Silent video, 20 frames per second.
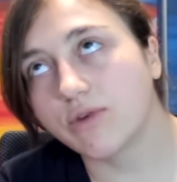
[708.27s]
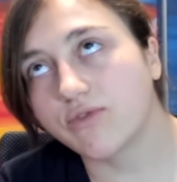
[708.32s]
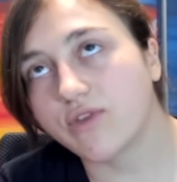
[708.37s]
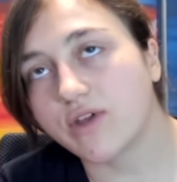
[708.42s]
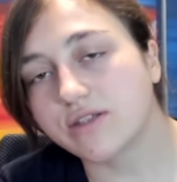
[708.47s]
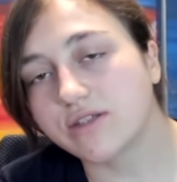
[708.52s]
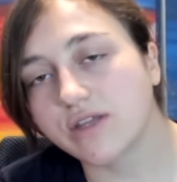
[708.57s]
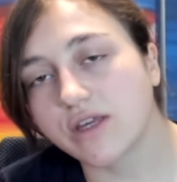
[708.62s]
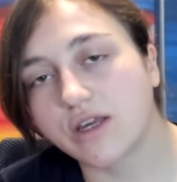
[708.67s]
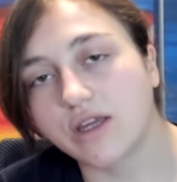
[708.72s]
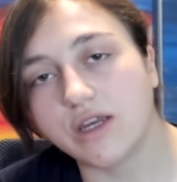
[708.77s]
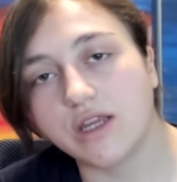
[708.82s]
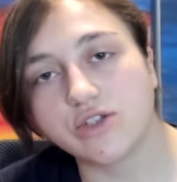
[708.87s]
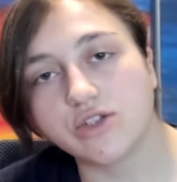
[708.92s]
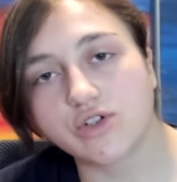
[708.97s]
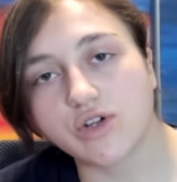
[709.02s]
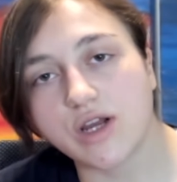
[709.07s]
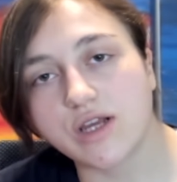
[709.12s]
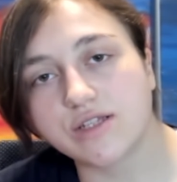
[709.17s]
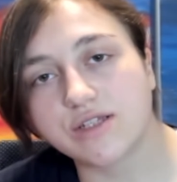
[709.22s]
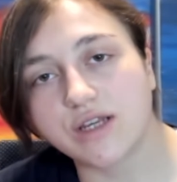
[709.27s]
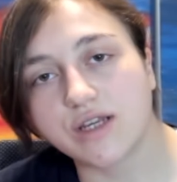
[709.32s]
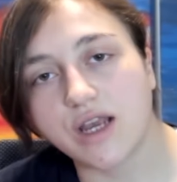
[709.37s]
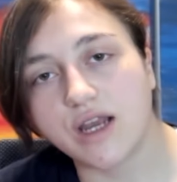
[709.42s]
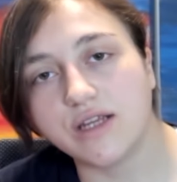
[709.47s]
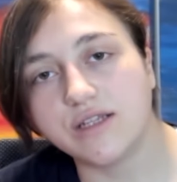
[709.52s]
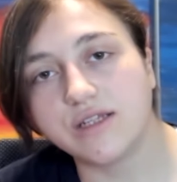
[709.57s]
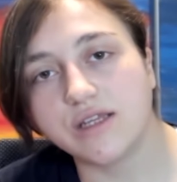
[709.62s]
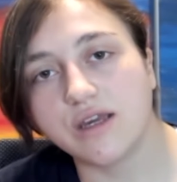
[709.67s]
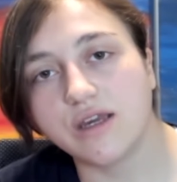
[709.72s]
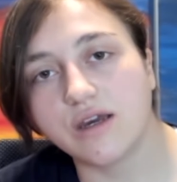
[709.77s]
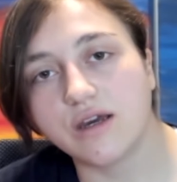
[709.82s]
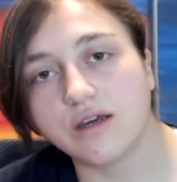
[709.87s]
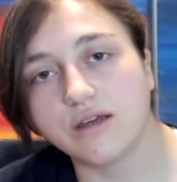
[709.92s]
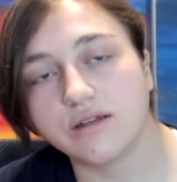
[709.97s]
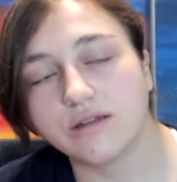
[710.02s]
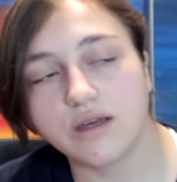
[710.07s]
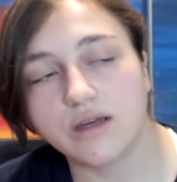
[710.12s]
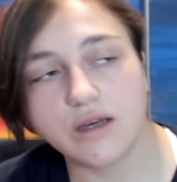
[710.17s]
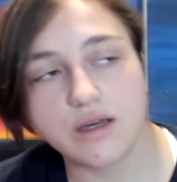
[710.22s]
if that's like an interesting idea.
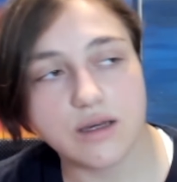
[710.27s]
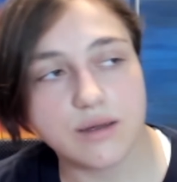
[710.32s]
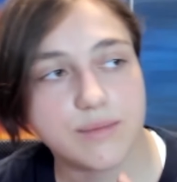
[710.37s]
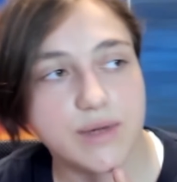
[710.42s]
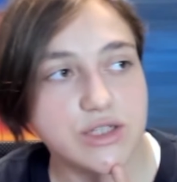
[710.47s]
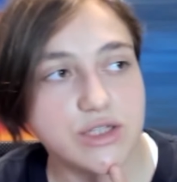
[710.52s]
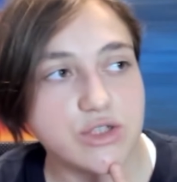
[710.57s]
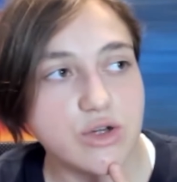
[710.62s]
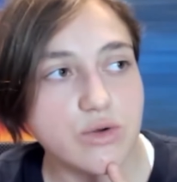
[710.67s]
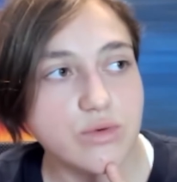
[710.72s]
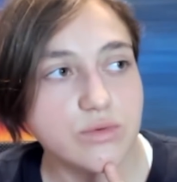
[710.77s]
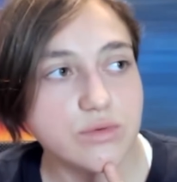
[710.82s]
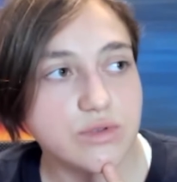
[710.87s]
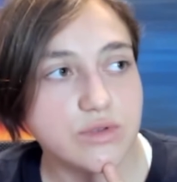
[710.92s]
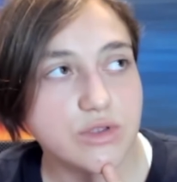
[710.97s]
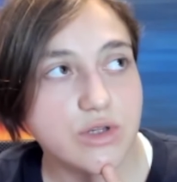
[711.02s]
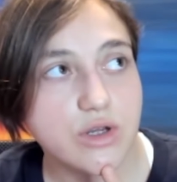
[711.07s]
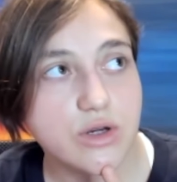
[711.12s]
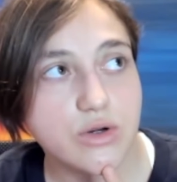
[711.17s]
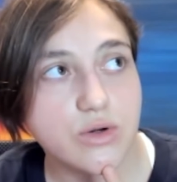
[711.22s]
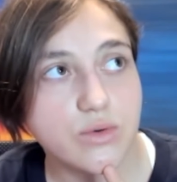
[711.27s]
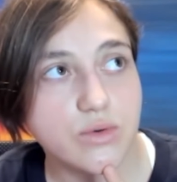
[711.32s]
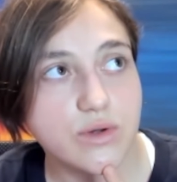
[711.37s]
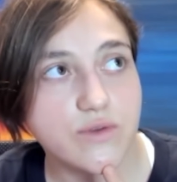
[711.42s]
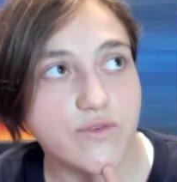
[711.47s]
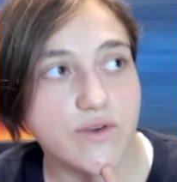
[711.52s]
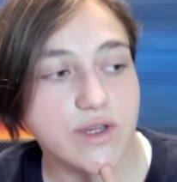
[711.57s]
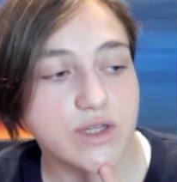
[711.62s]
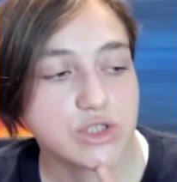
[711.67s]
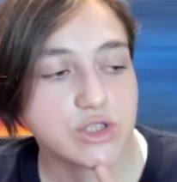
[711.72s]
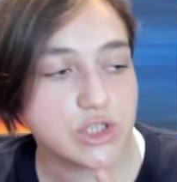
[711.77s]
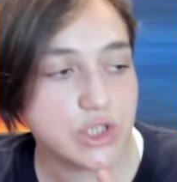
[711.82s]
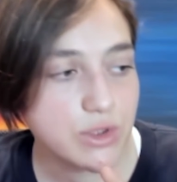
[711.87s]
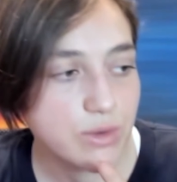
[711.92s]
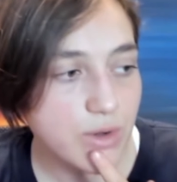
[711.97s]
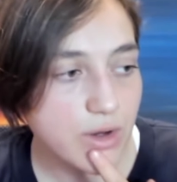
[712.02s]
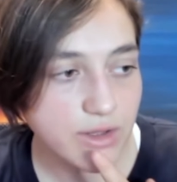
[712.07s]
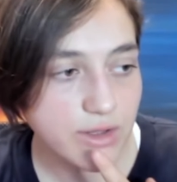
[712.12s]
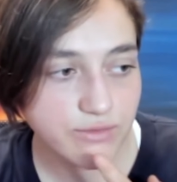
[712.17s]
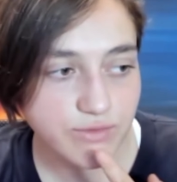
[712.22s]
I don't know if I can show
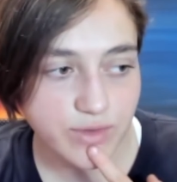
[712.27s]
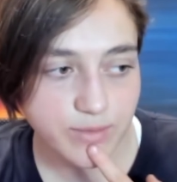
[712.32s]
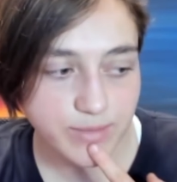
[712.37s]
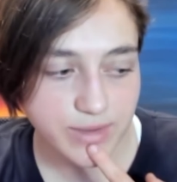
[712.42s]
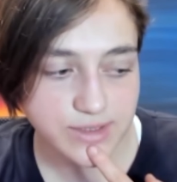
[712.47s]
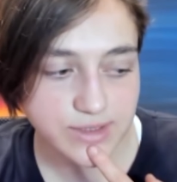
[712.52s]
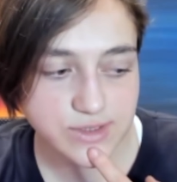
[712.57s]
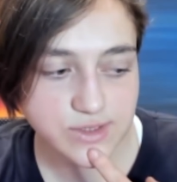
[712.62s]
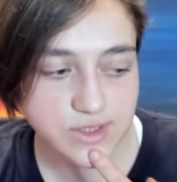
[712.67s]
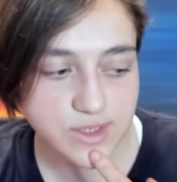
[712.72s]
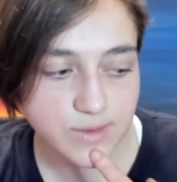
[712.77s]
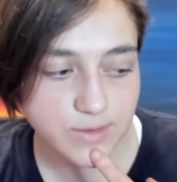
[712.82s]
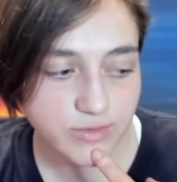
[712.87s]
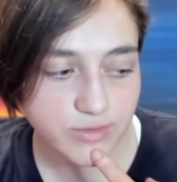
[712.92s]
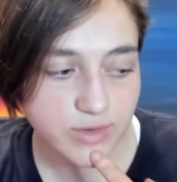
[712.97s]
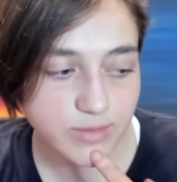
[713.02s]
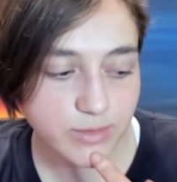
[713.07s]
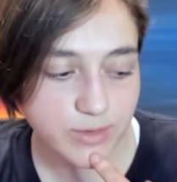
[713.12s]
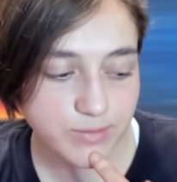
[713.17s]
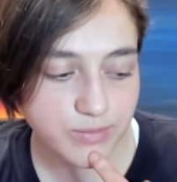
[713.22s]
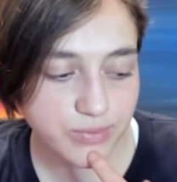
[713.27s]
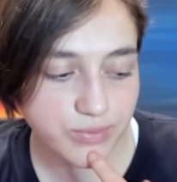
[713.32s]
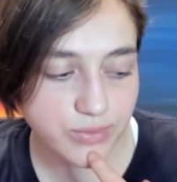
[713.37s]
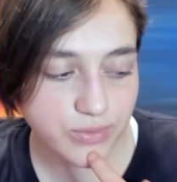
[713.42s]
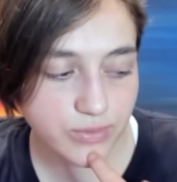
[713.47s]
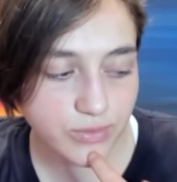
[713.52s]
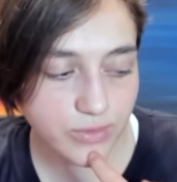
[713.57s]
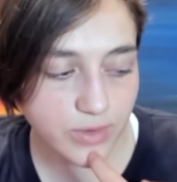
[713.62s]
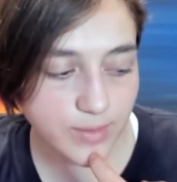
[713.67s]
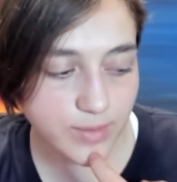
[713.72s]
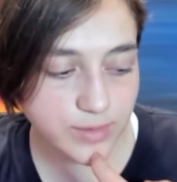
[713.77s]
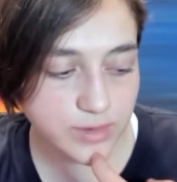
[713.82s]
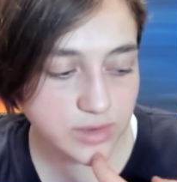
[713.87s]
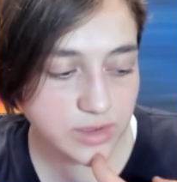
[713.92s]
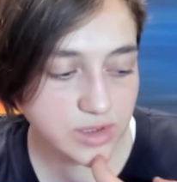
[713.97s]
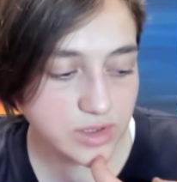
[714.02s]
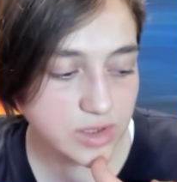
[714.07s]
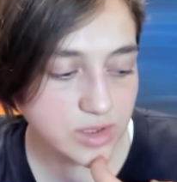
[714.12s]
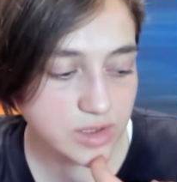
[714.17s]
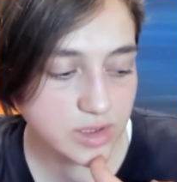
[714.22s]
all of them because some of them are probably
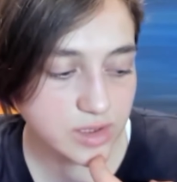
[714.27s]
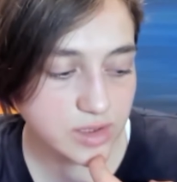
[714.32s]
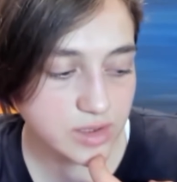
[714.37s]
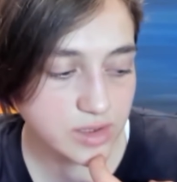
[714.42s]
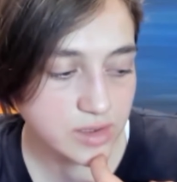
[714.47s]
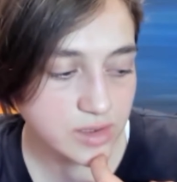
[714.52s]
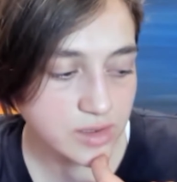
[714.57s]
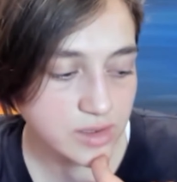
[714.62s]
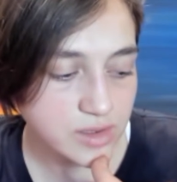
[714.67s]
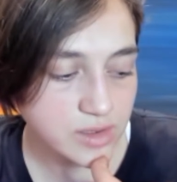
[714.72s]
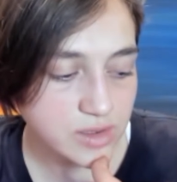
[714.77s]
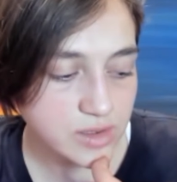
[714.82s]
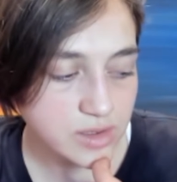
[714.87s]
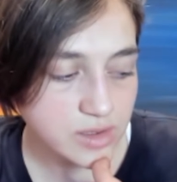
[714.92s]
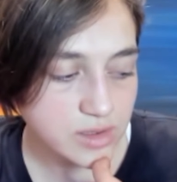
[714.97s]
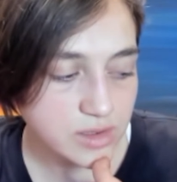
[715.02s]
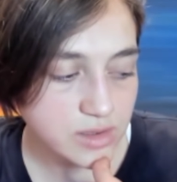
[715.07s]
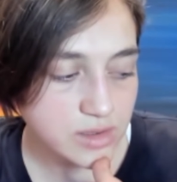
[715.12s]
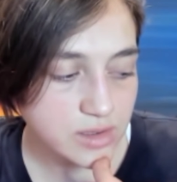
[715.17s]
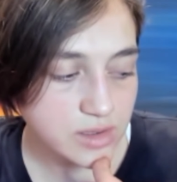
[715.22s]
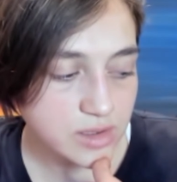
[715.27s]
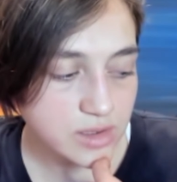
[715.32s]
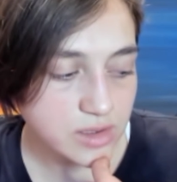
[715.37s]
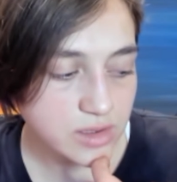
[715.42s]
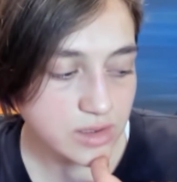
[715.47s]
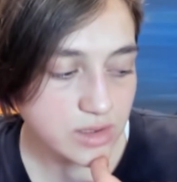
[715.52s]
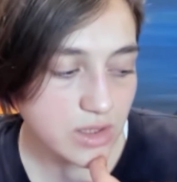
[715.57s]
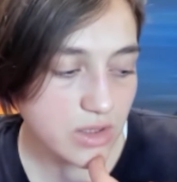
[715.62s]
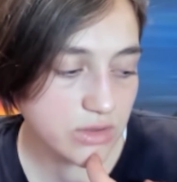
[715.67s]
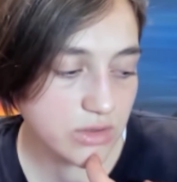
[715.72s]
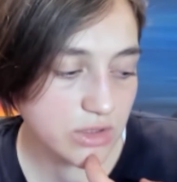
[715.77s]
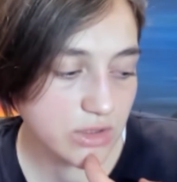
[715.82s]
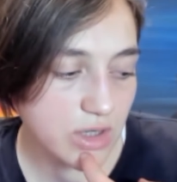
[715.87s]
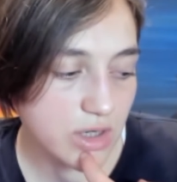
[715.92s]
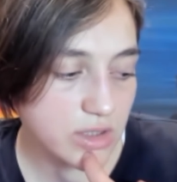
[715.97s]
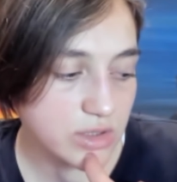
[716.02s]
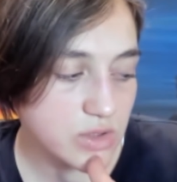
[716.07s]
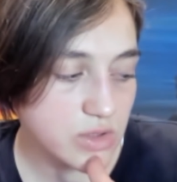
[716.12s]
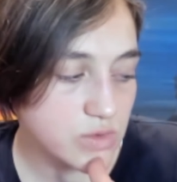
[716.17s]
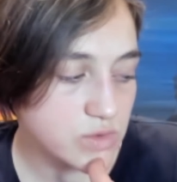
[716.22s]
not... No, they're
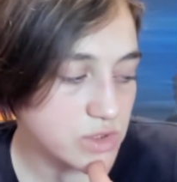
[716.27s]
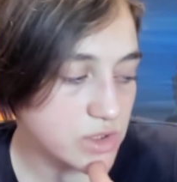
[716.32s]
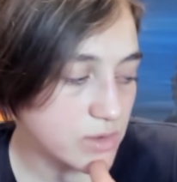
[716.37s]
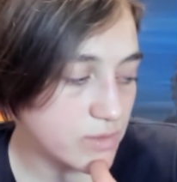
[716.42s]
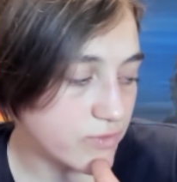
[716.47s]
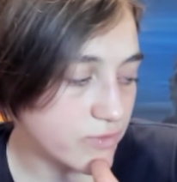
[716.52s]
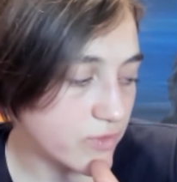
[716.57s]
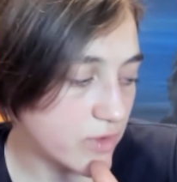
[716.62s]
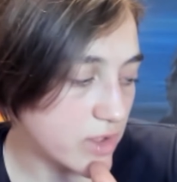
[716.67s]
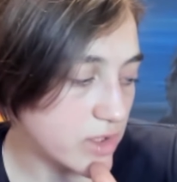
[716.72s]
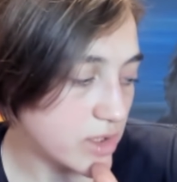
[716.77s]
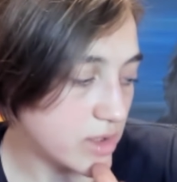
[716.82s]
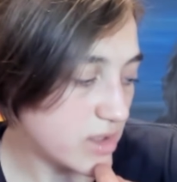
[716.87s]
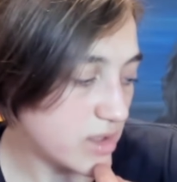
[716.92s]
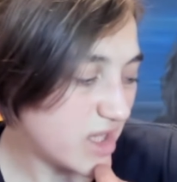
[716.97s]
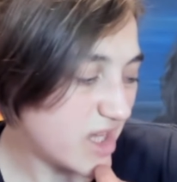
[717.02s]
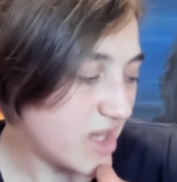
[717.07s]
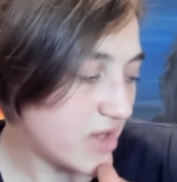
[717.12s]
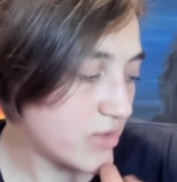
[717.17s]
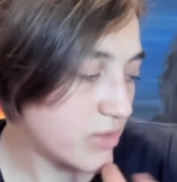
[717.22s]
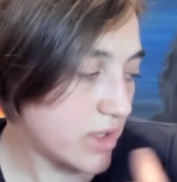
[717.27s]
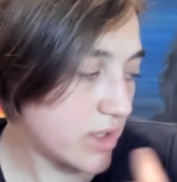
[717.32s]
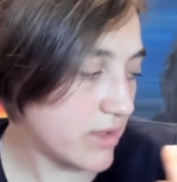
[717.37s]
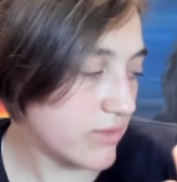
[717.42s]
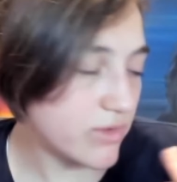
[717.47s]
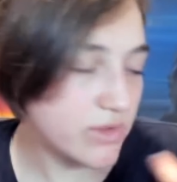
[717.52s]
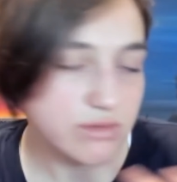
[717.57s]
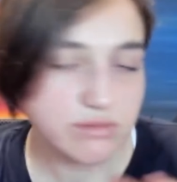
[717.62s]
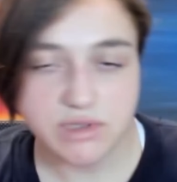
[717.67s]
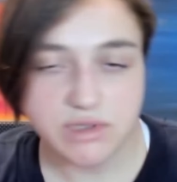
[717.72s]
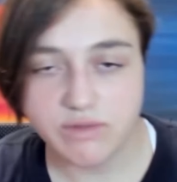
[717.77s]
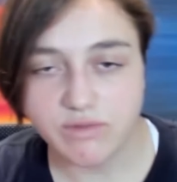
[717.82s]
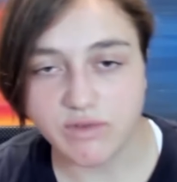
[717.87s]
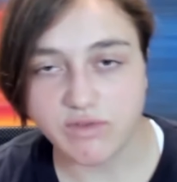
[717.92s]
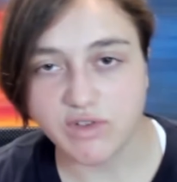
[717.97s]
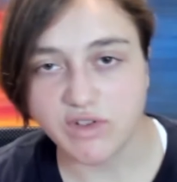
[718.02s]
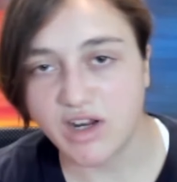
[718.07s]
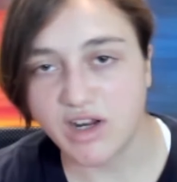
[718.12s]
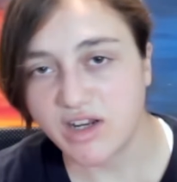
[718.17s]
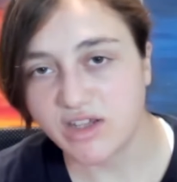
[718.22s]
all YouTube friendly. Whatever. Even if
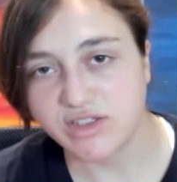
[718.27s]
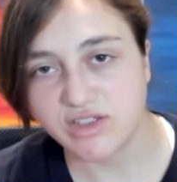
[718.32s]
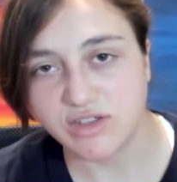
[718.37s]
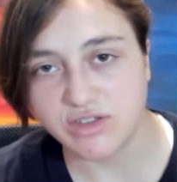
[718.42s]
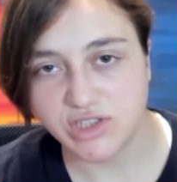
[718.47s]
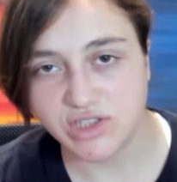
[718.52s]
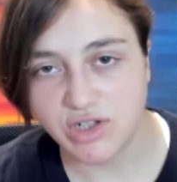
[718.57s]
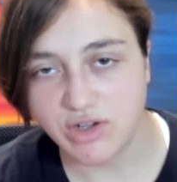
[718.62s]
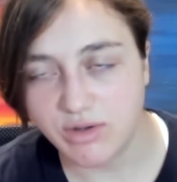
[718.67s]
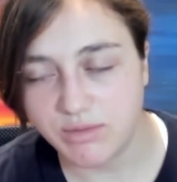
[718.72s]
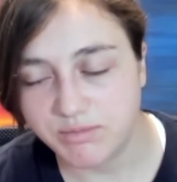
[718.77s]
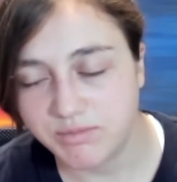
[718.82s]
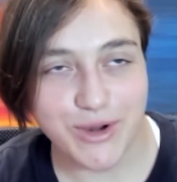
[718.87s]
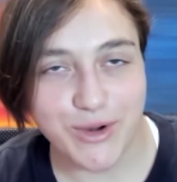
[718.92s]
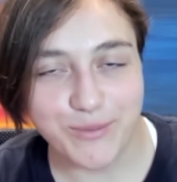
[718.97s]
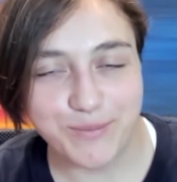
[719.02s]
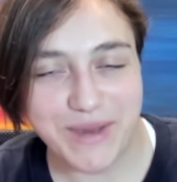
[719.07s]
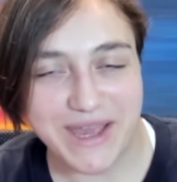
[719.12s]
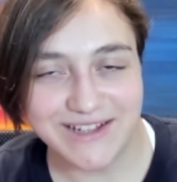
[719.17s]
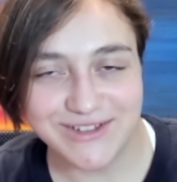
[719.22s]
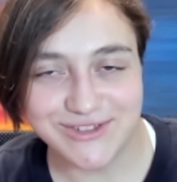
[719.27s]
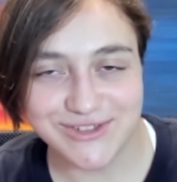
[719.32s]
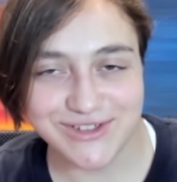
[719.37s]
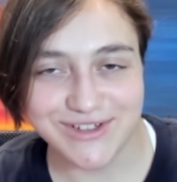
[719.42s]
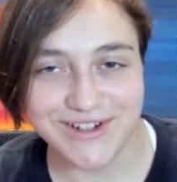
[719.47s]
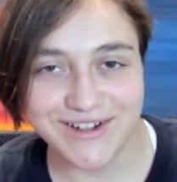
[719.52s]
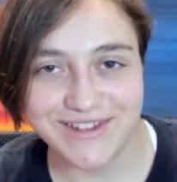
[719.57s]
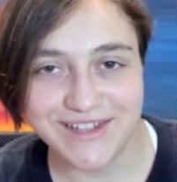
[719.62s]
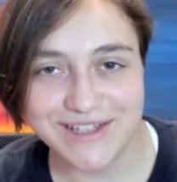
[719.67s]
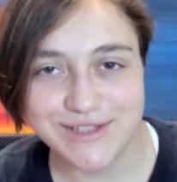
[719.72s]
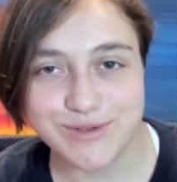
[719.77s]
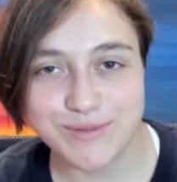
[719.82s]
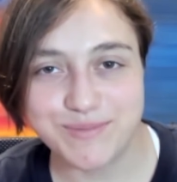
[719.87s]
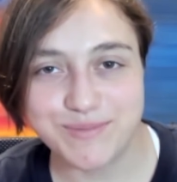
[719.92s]
they're not, I'll still show them. Oh, Patreon. That's what